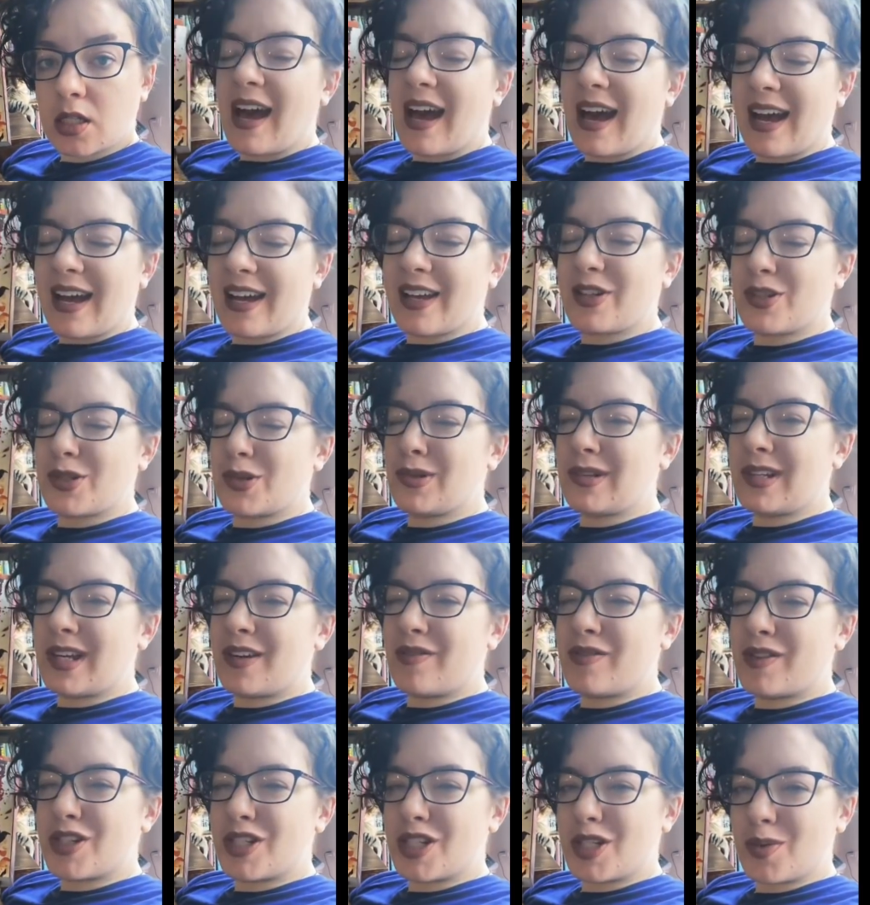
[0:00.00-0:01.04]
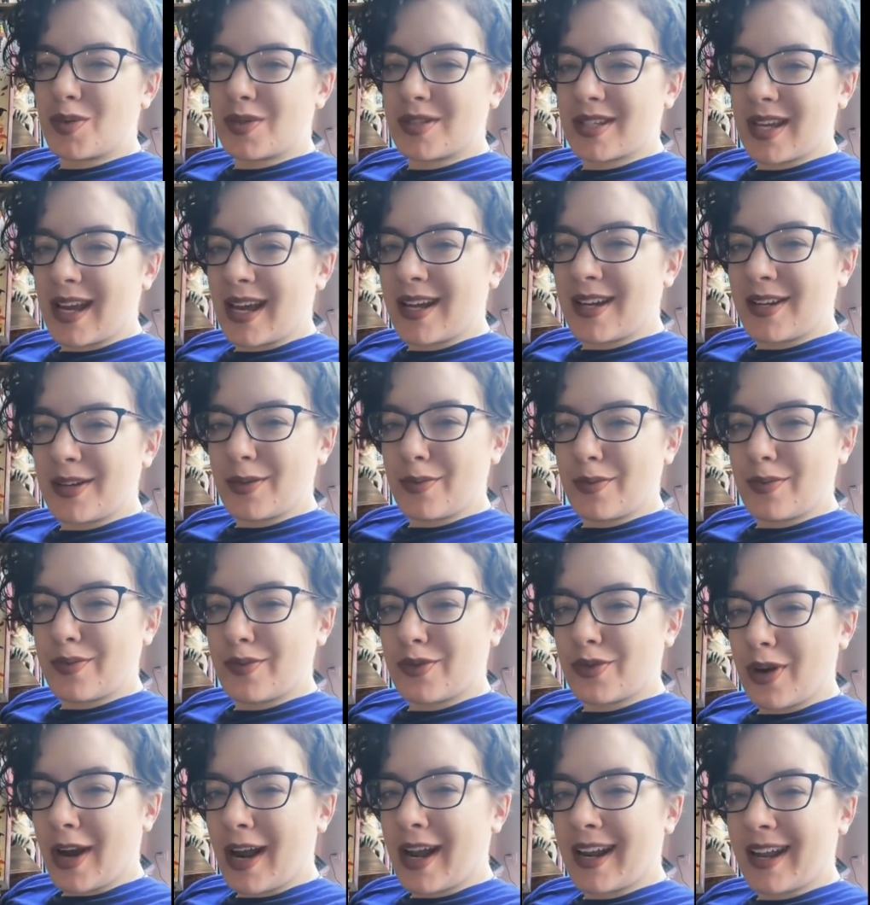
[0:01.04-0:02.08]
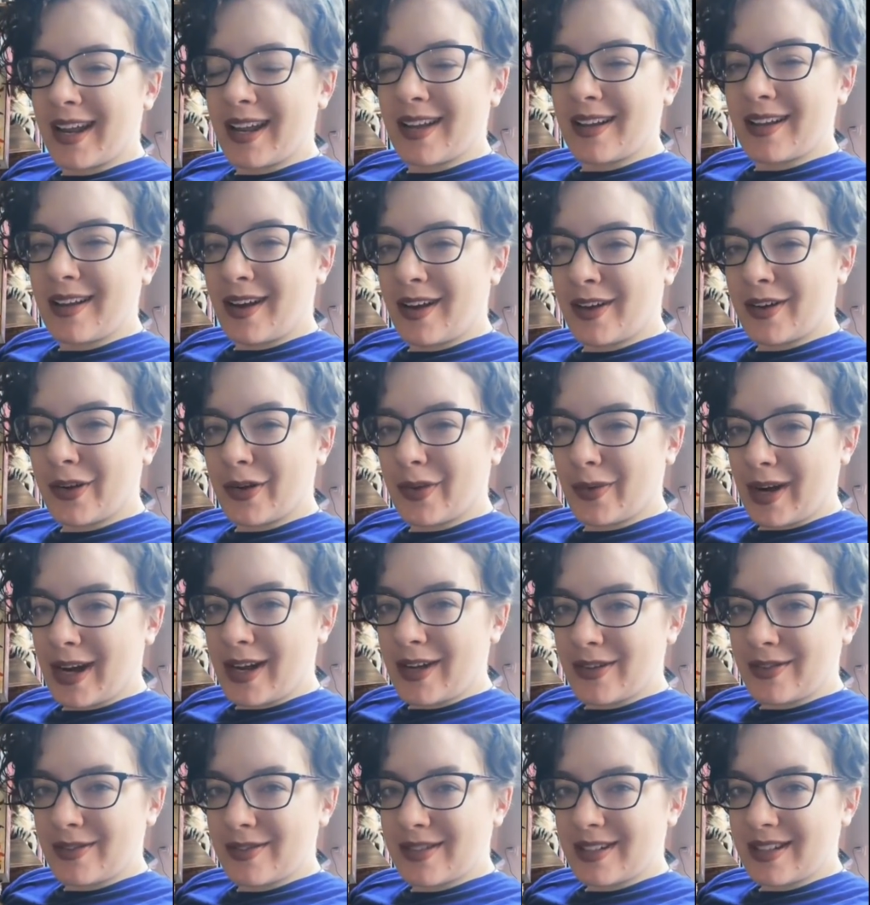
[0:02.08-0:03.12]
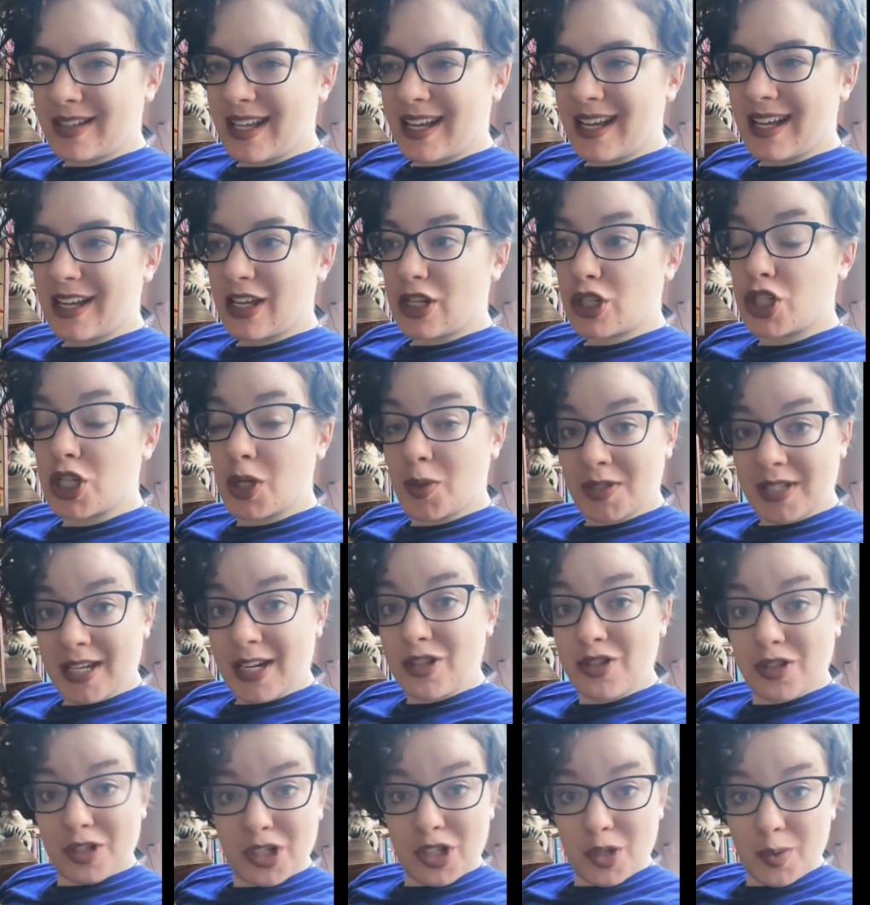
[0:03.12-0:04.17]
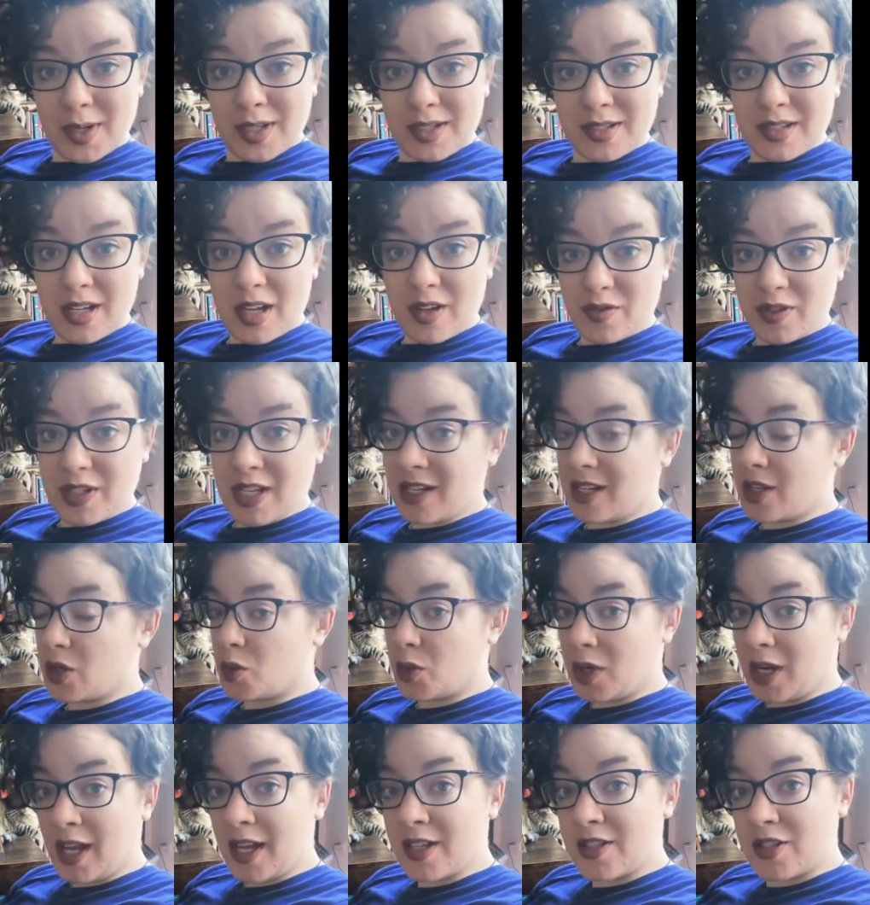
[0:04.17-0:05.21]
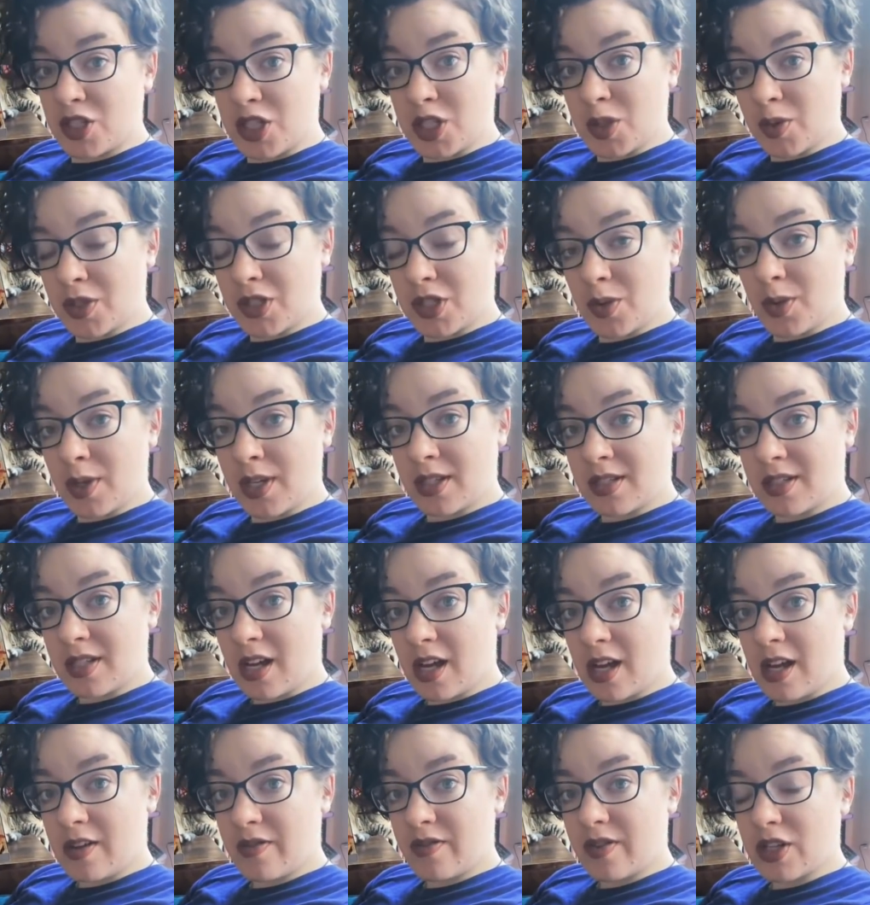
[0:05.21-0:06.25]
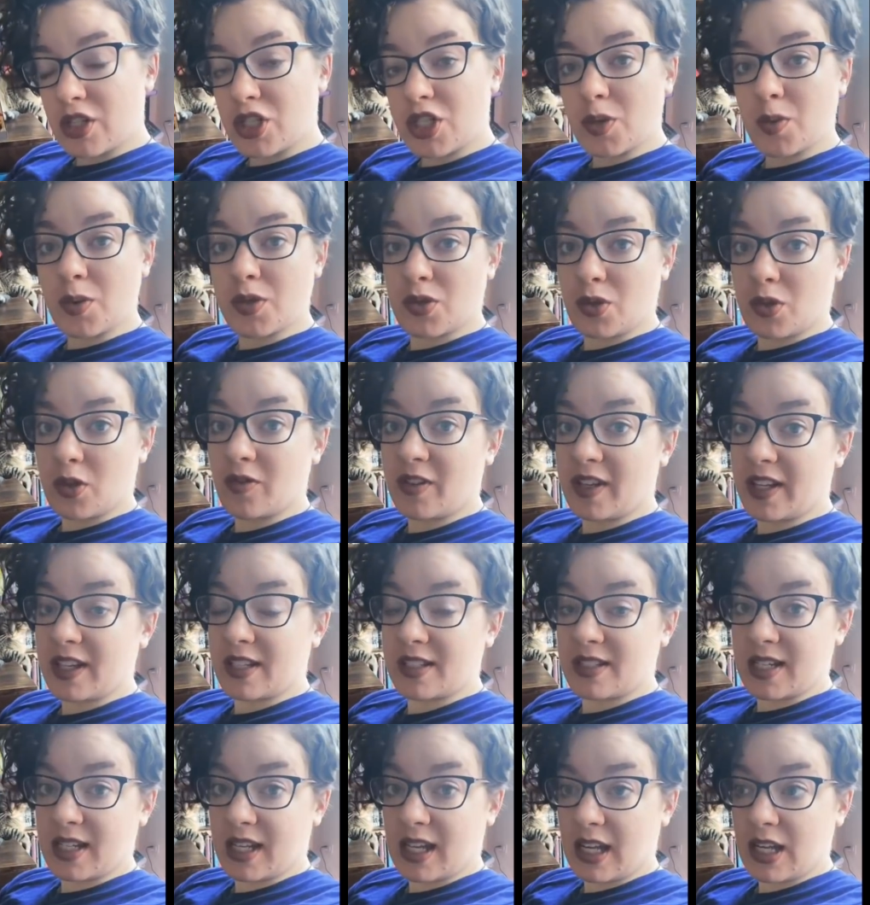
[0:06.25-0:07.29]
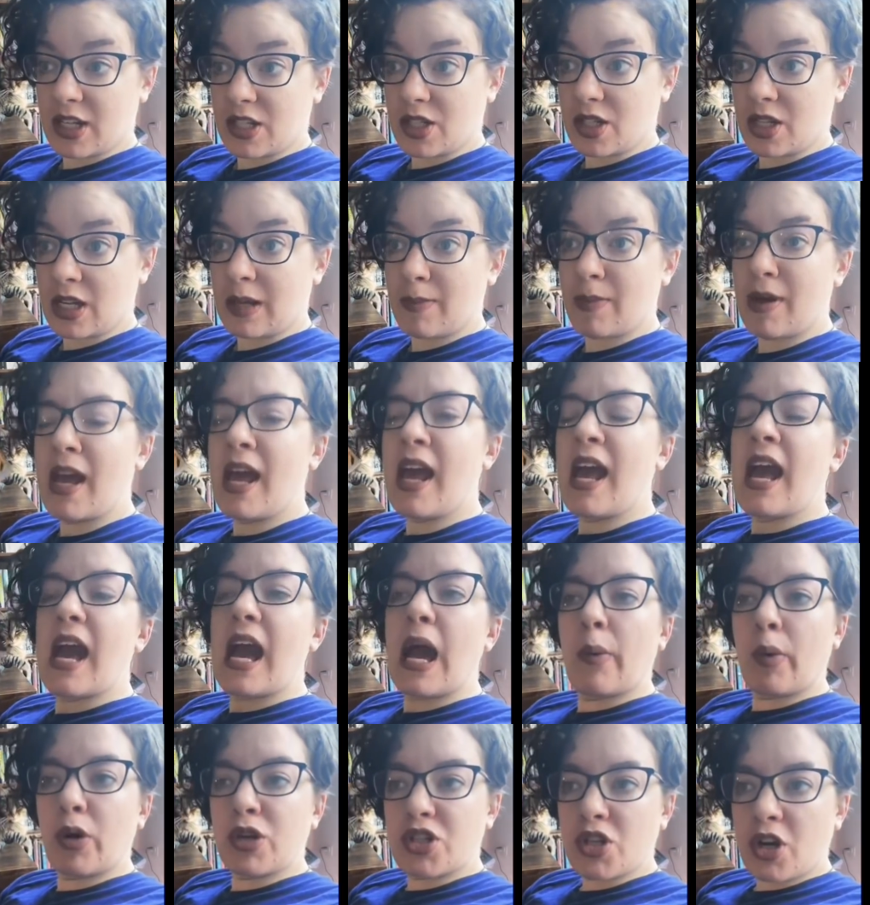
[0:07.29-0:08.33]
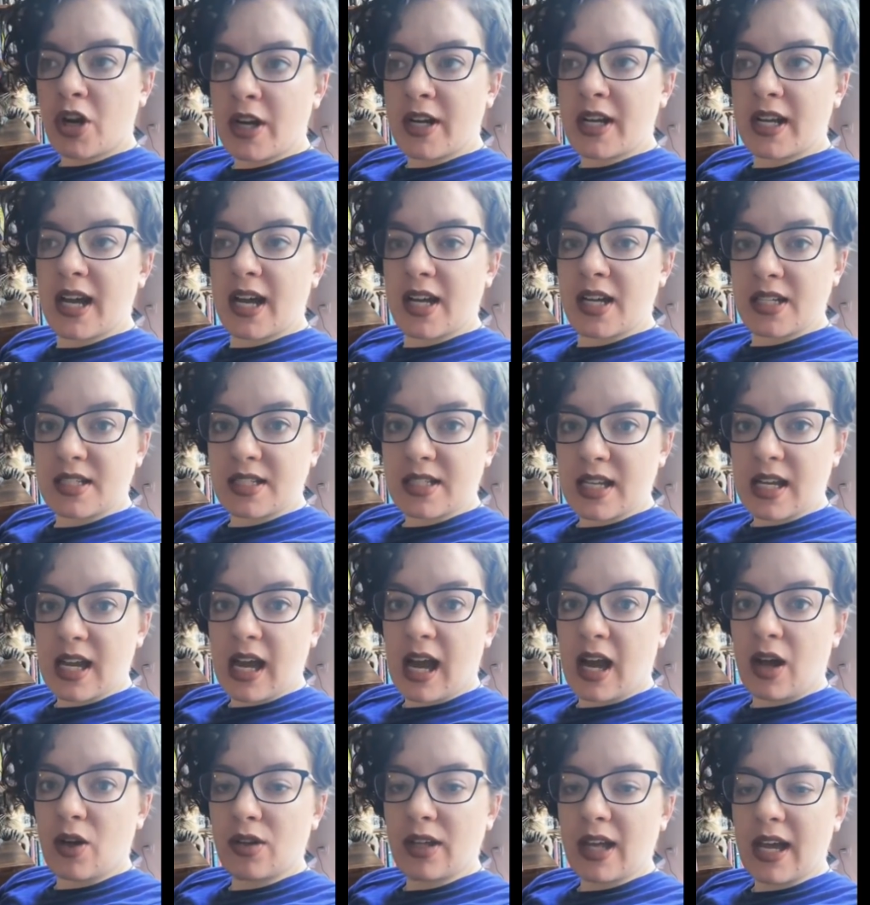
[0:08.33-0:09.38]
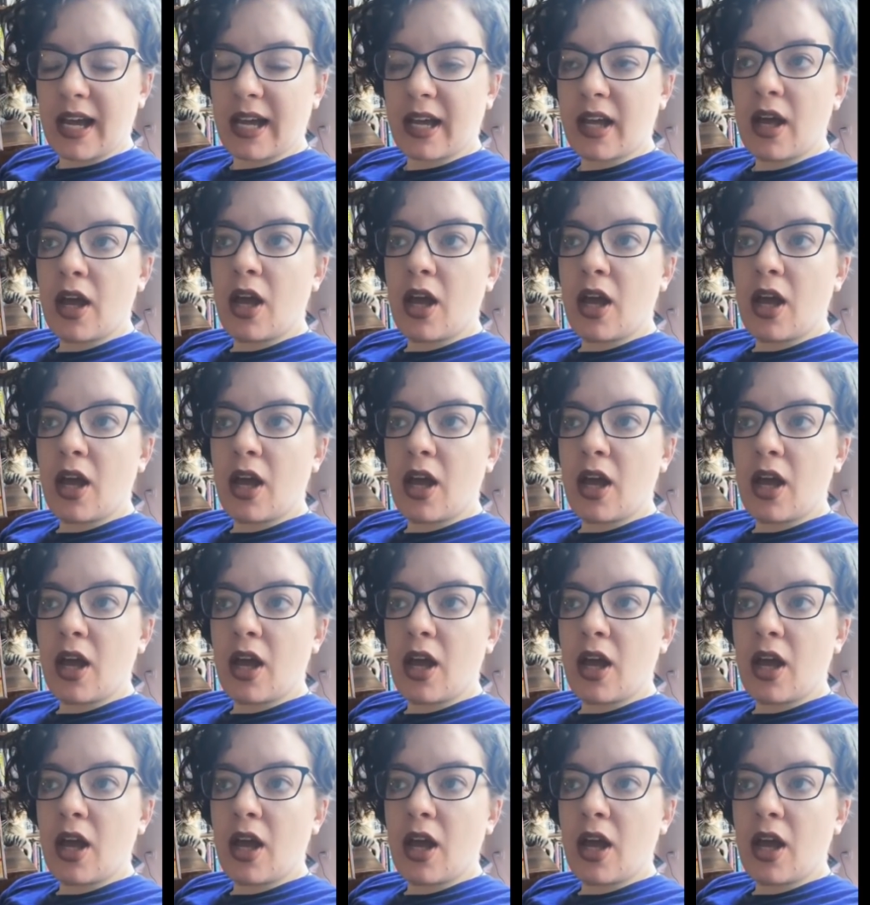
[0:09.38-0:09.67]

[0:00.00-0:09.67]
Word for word: I do love that she was kind of dragging Hunt around. Like, she was actually doing stuff and he didn't realize that she was doing stuff, and she was sort of like sticking it to him. And we're starting to kind of see how, like,